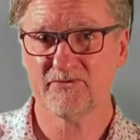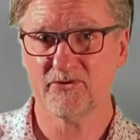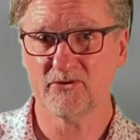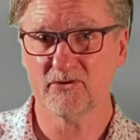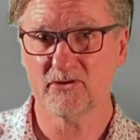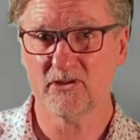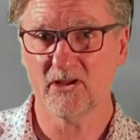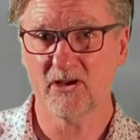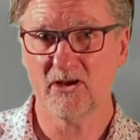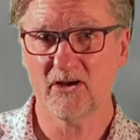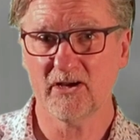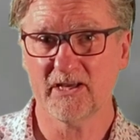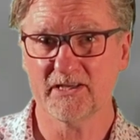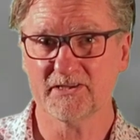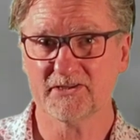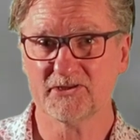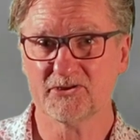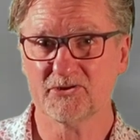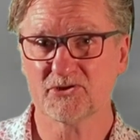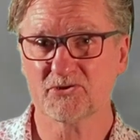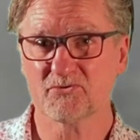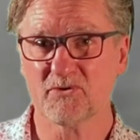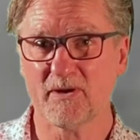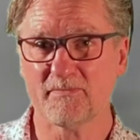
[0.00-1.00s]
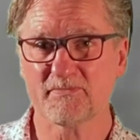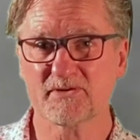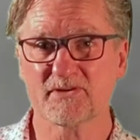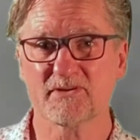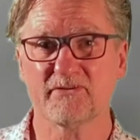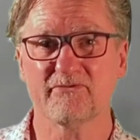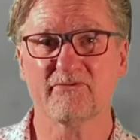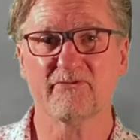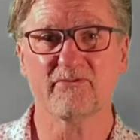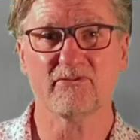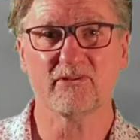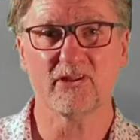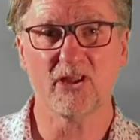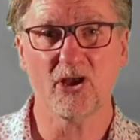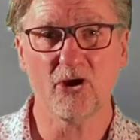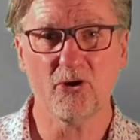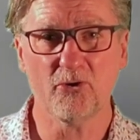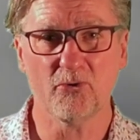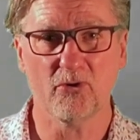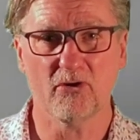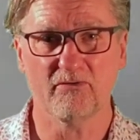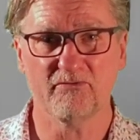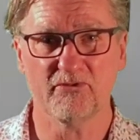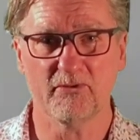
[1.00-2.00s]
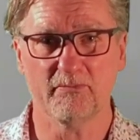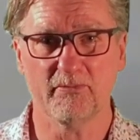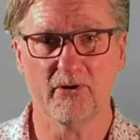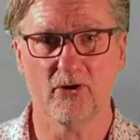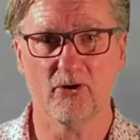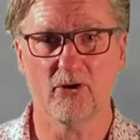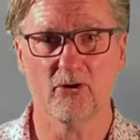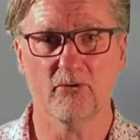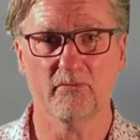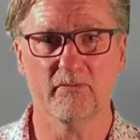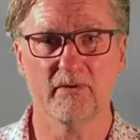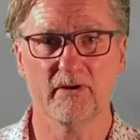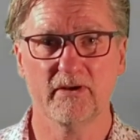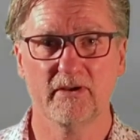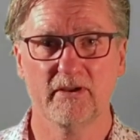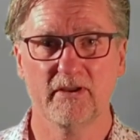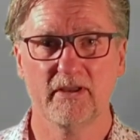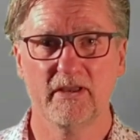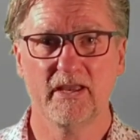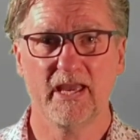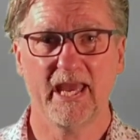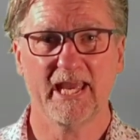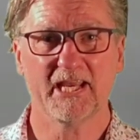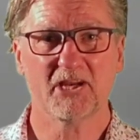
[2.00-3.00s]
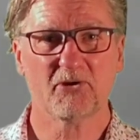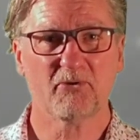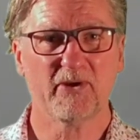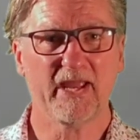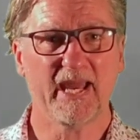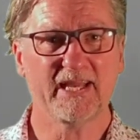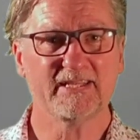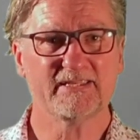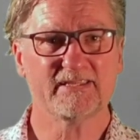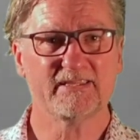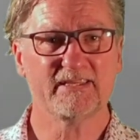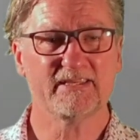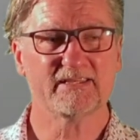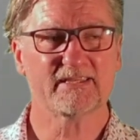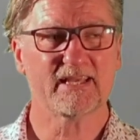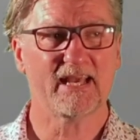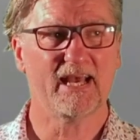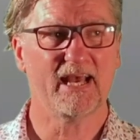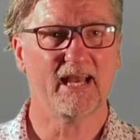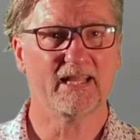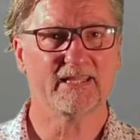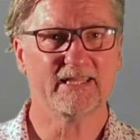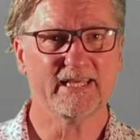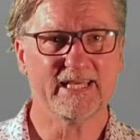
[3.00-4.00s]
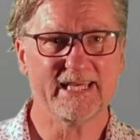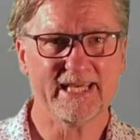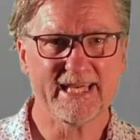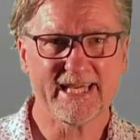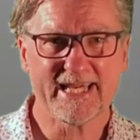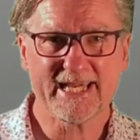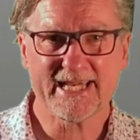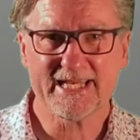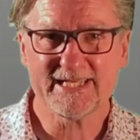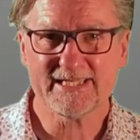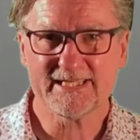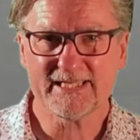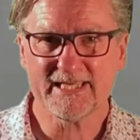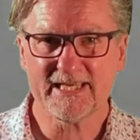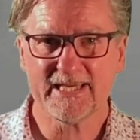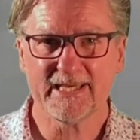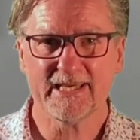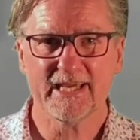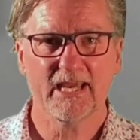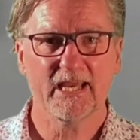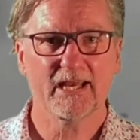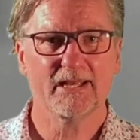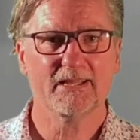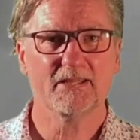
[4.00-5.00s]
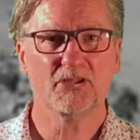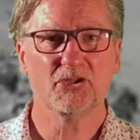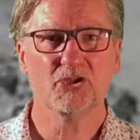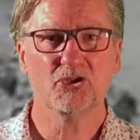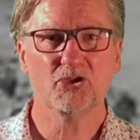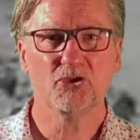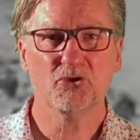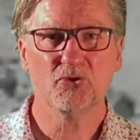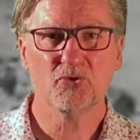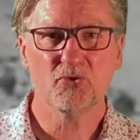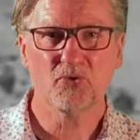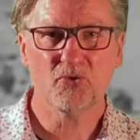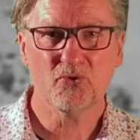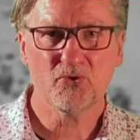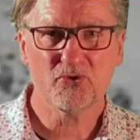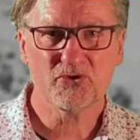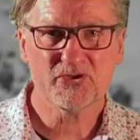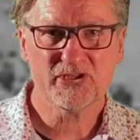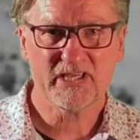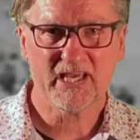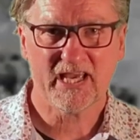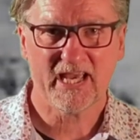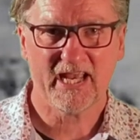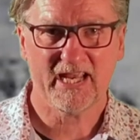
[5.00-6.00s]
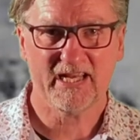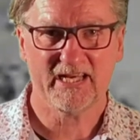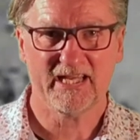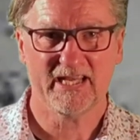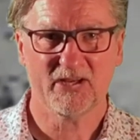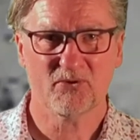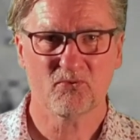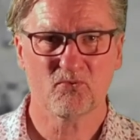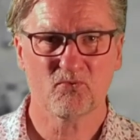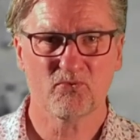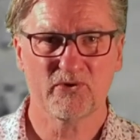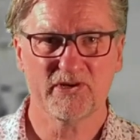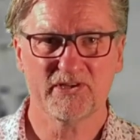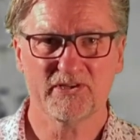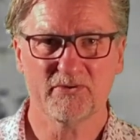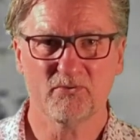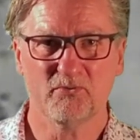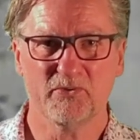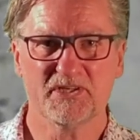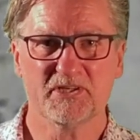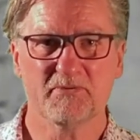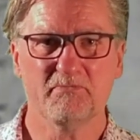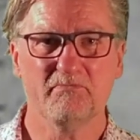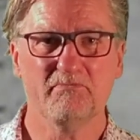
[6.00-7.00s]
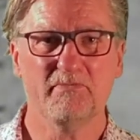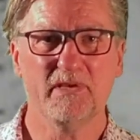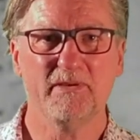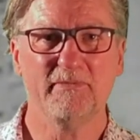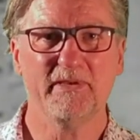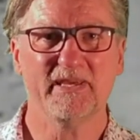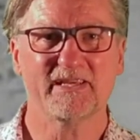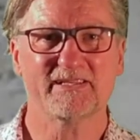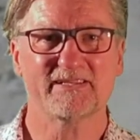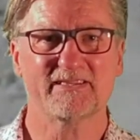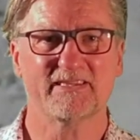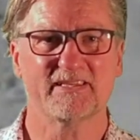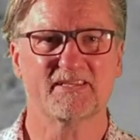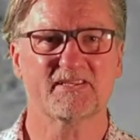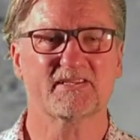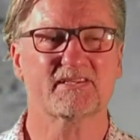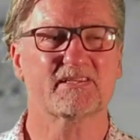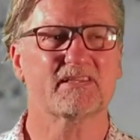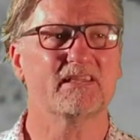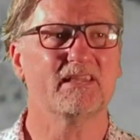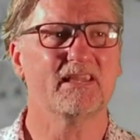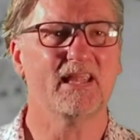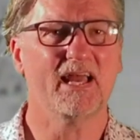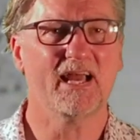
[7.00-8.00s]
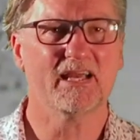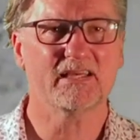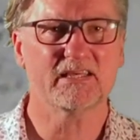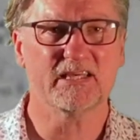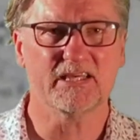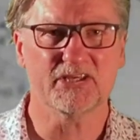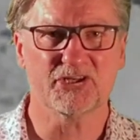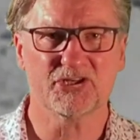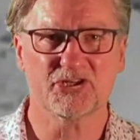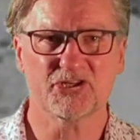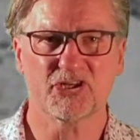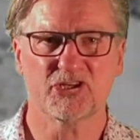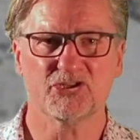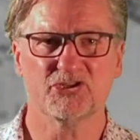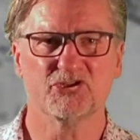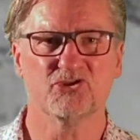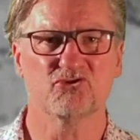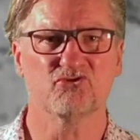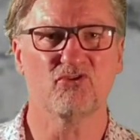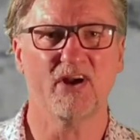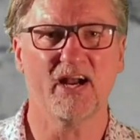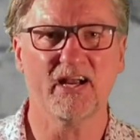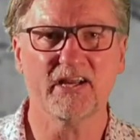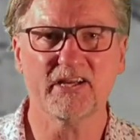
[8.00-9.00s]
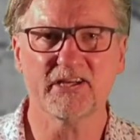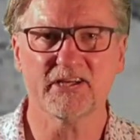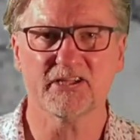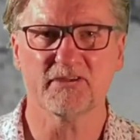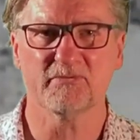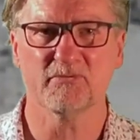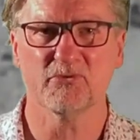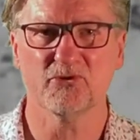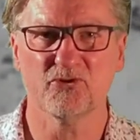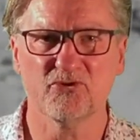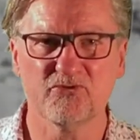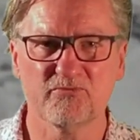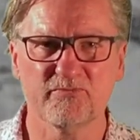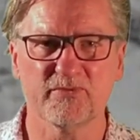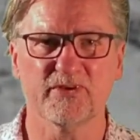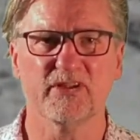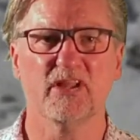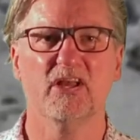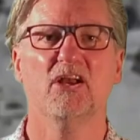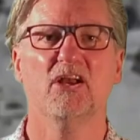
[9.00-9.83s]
few lines, disrupts the flow of the poem and creates this uneasy, nauseating rhythm which mimics the sluggish, drunken movement